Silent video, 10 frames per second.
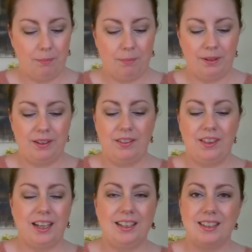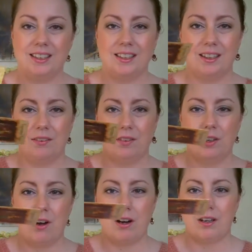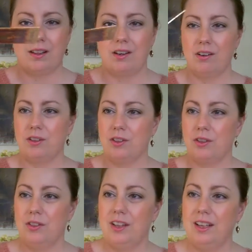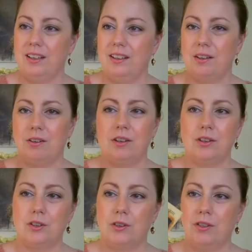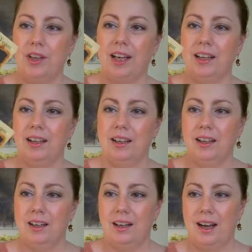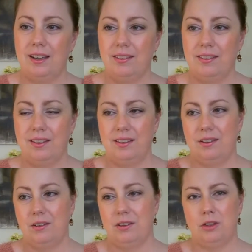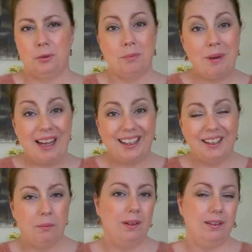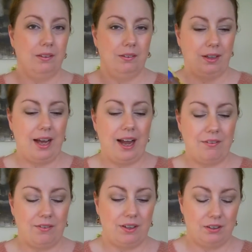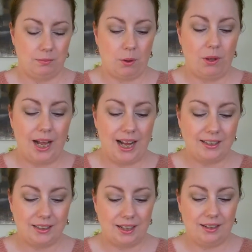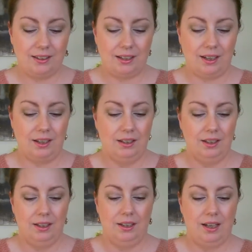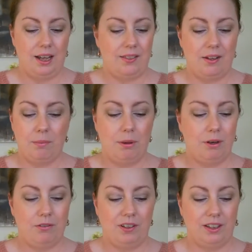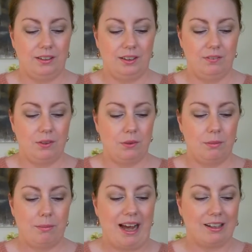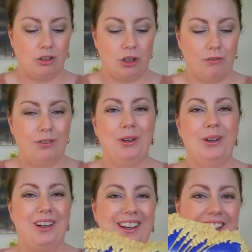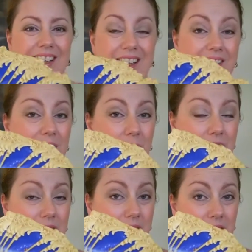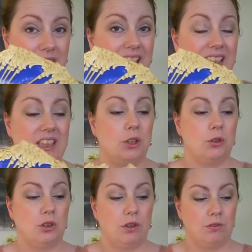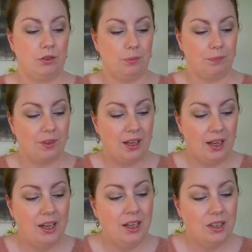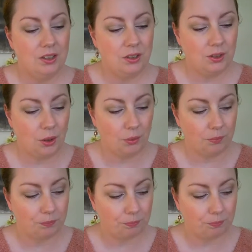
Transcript: but the thickness of the card, they're not too thin, they're not too thick, and they're not too big. Well, I have small hands, and they're perfect. Even though I'm a bad shuffler, they're nice to shuffle. So